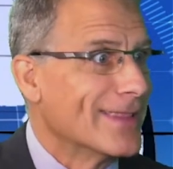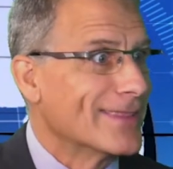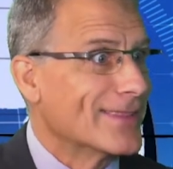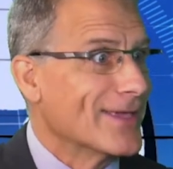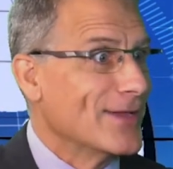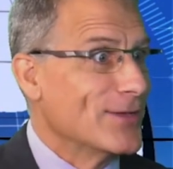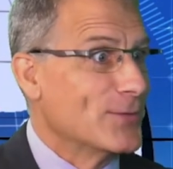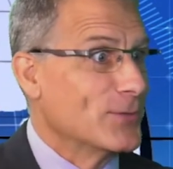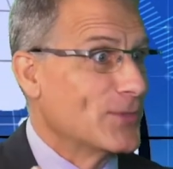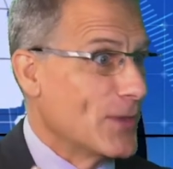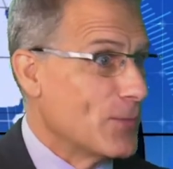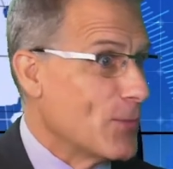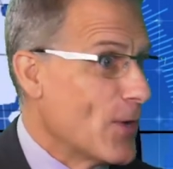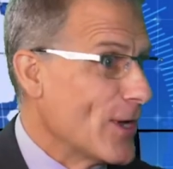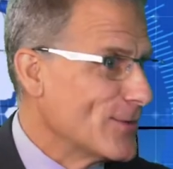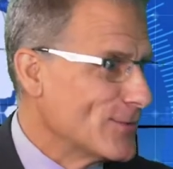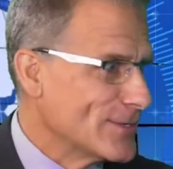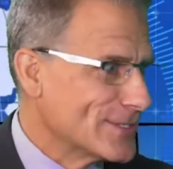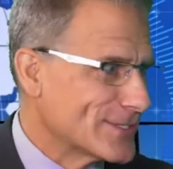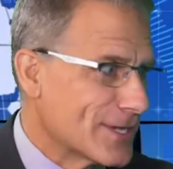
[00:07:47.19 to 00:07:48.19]
They, they
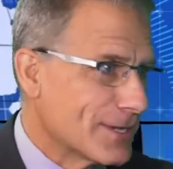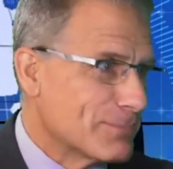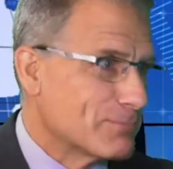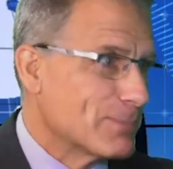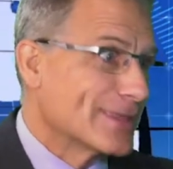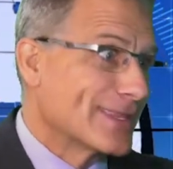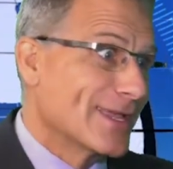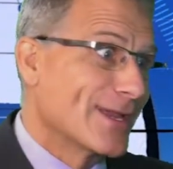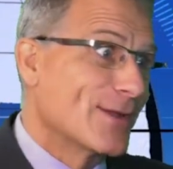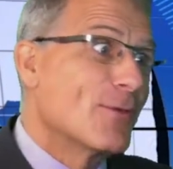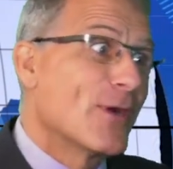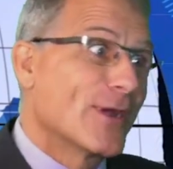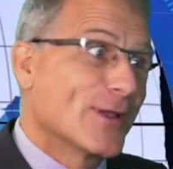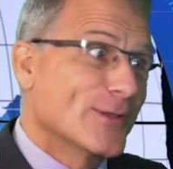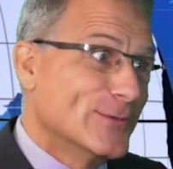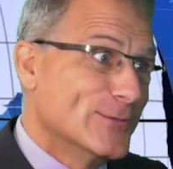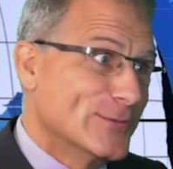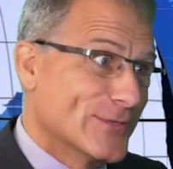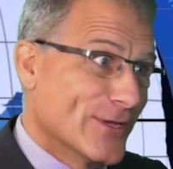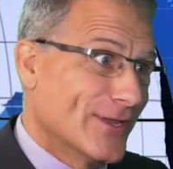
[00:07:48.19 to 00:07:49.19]
want to risk it, but they don't want to
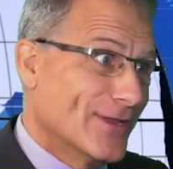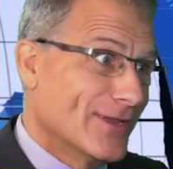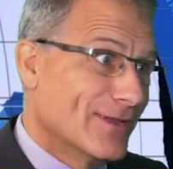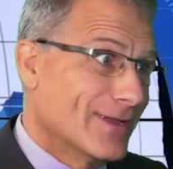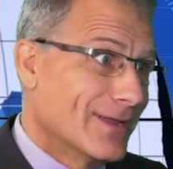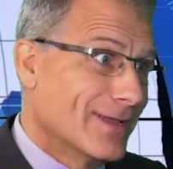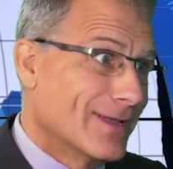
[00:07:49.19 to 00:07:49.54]
lose it.